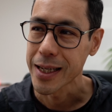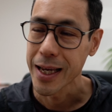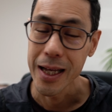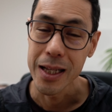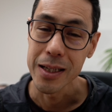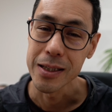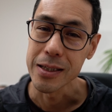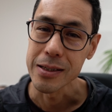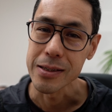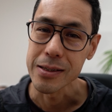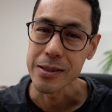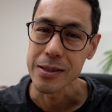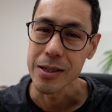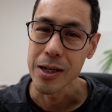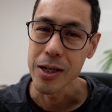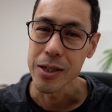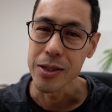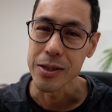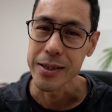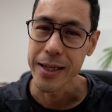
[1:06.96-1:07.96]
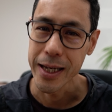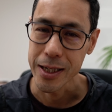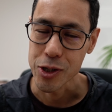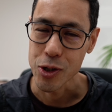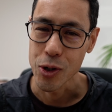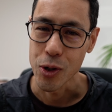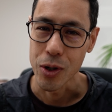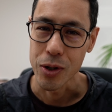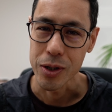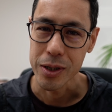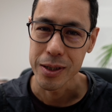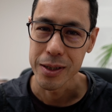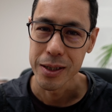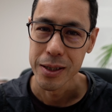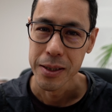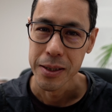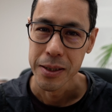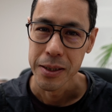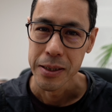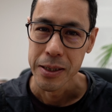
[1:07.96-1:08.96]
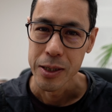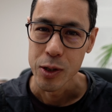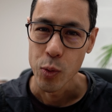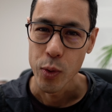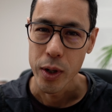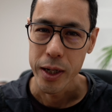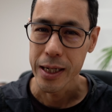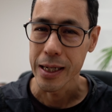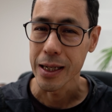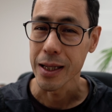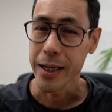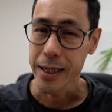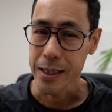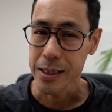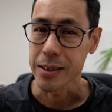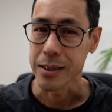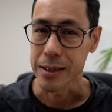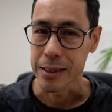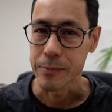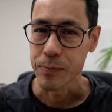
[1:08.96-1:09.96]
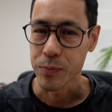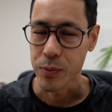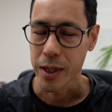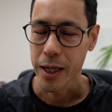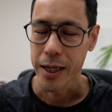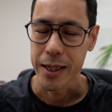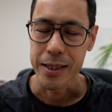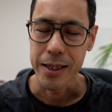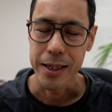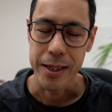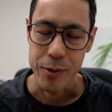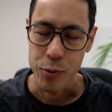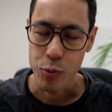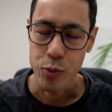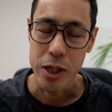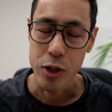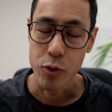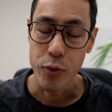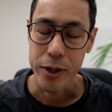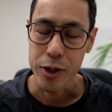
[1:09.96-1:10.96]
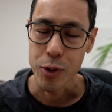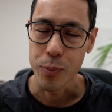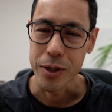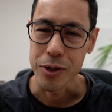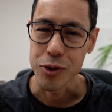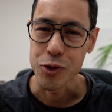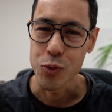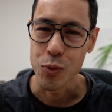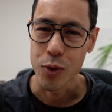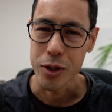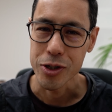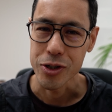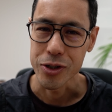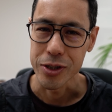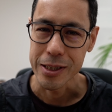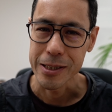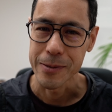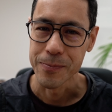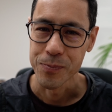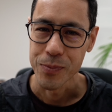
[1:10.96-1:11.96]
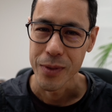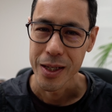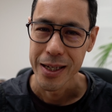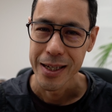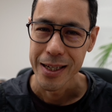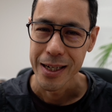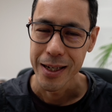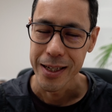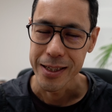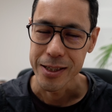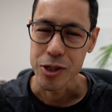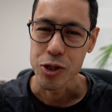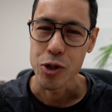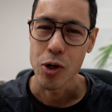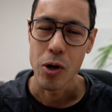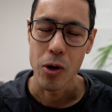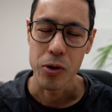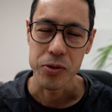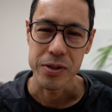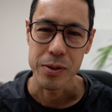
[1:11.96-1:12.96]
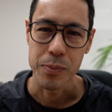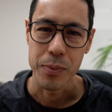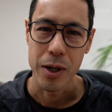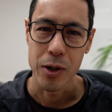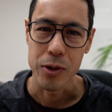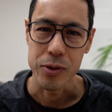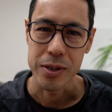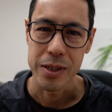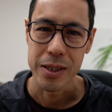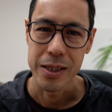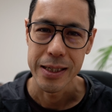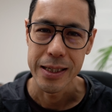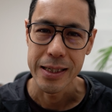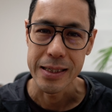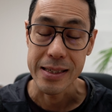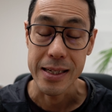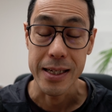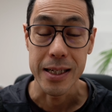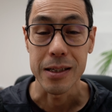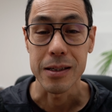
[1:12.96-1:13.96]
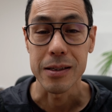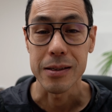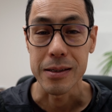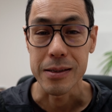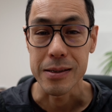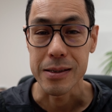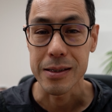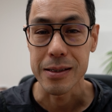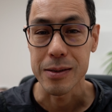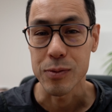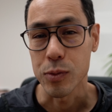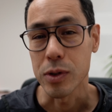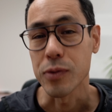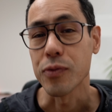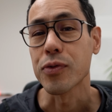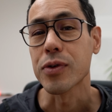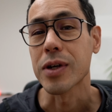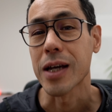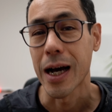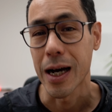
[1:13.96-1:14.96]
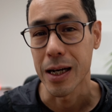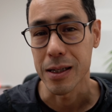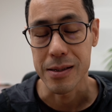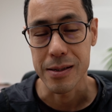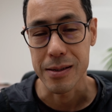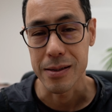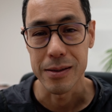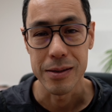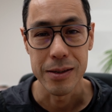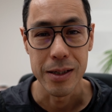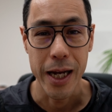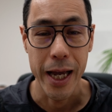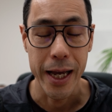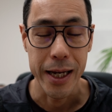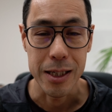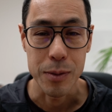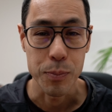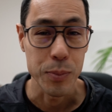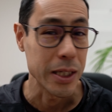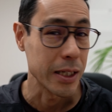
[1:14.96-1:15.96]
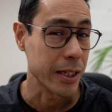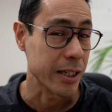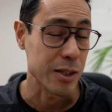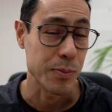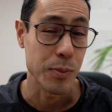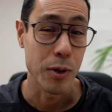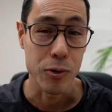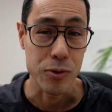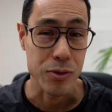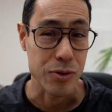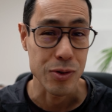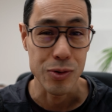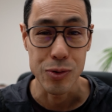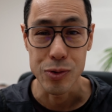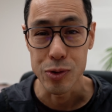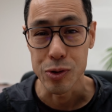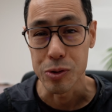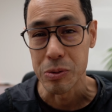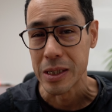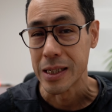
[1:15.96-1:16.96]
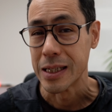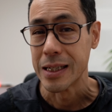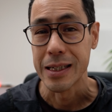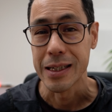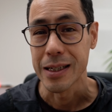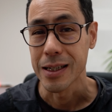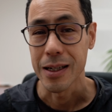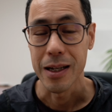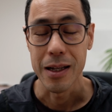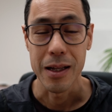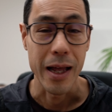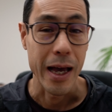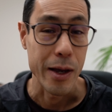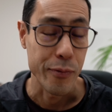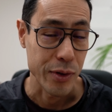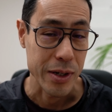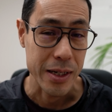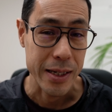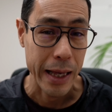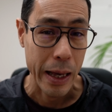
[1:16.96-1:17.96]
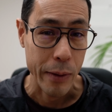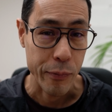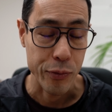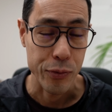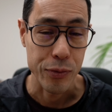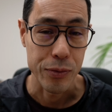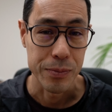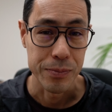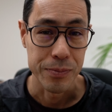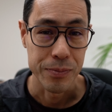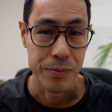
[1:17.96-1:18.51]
Kelley's TED Talk, where he later, and I really recommend to watch it, later talks about his illness with cancer and being exposed to life and death.